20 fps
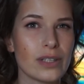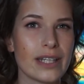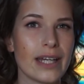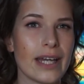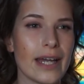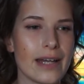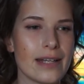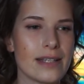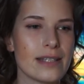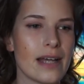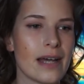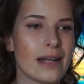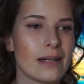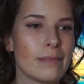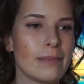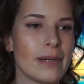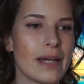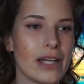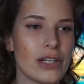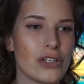case and a
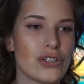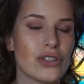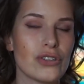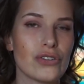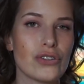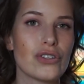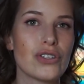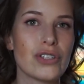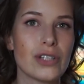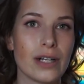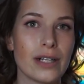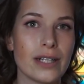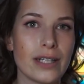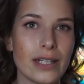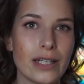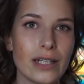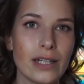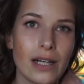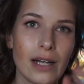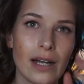patient to
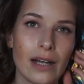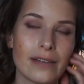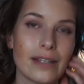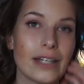study